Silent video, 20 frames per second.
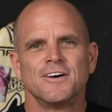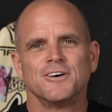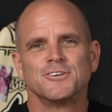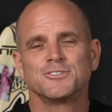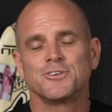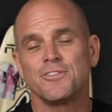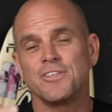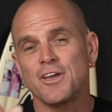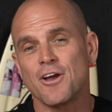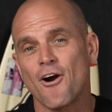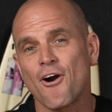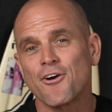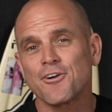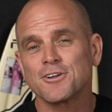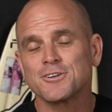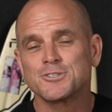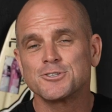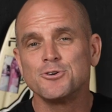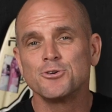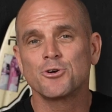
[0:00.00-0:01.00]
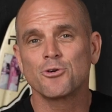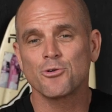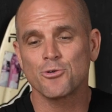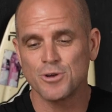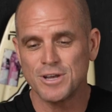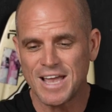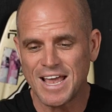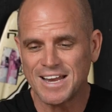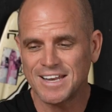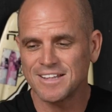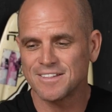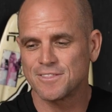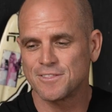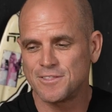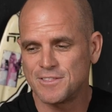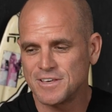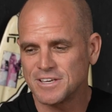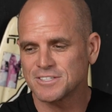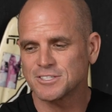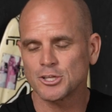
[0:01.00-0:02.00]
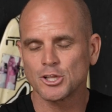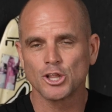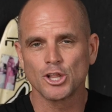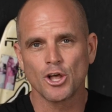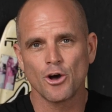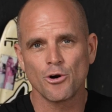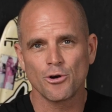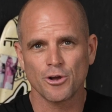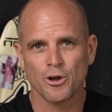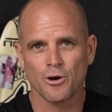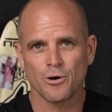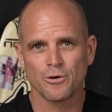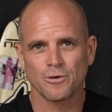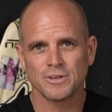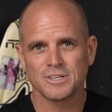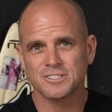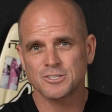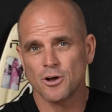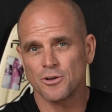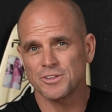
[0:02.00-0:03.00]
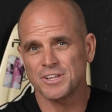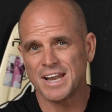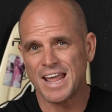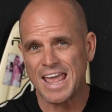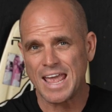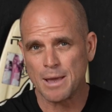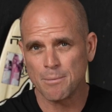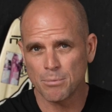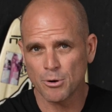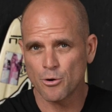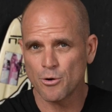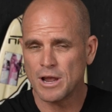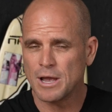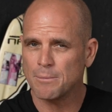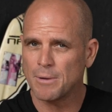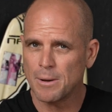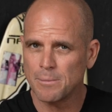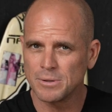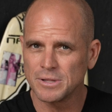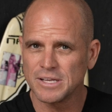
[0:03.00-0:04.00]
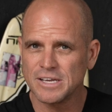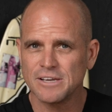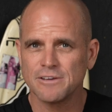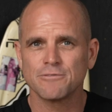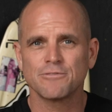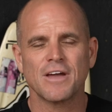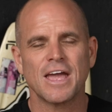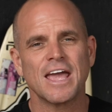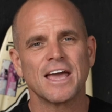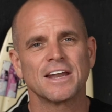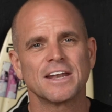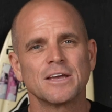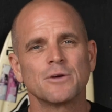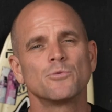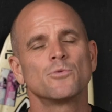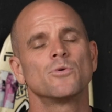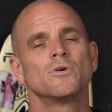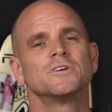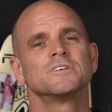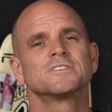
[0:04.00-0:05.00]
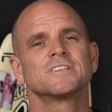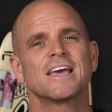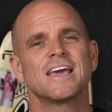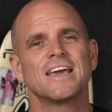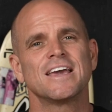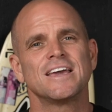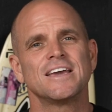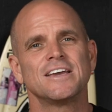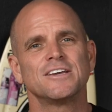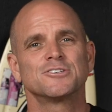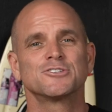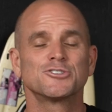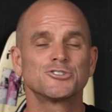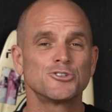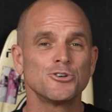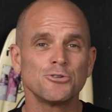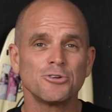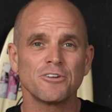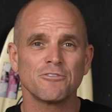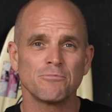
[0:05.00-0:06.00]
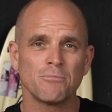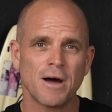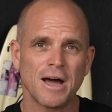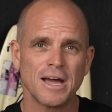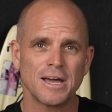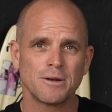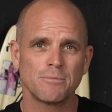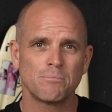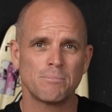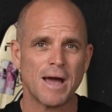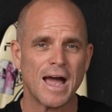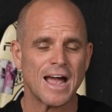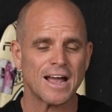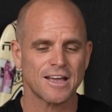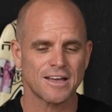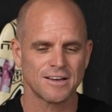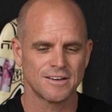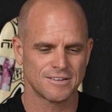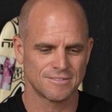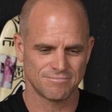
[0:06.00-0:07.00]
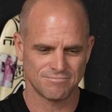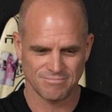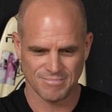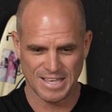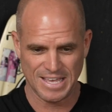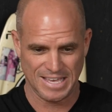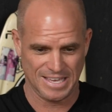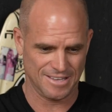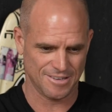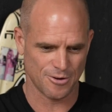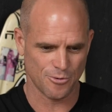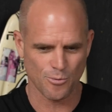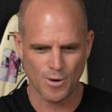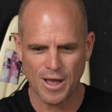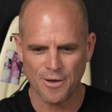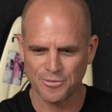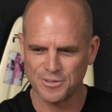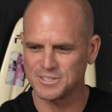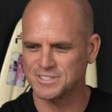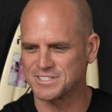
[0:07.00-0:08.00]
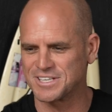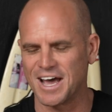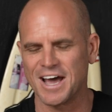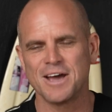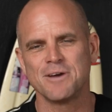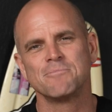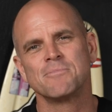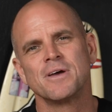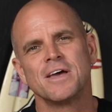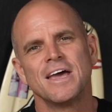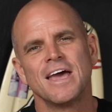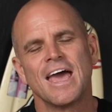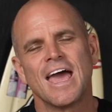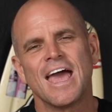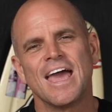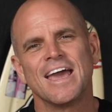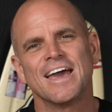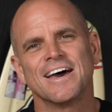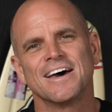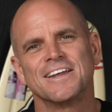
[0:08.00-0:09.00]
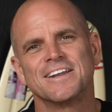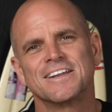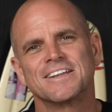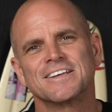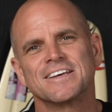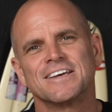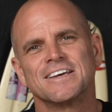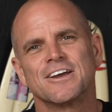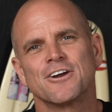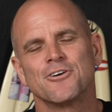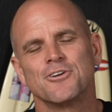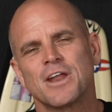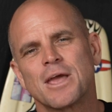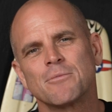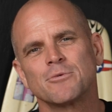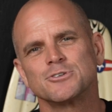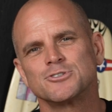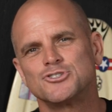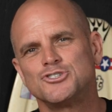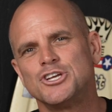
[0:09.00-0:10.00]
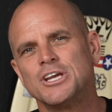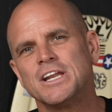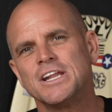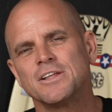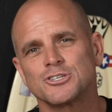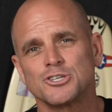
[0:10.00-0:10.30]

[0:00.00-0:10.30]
So the artist who created this logo, it's called an ambigram, I believe, and it was a student of mine back around this time, and her name was Jeannie.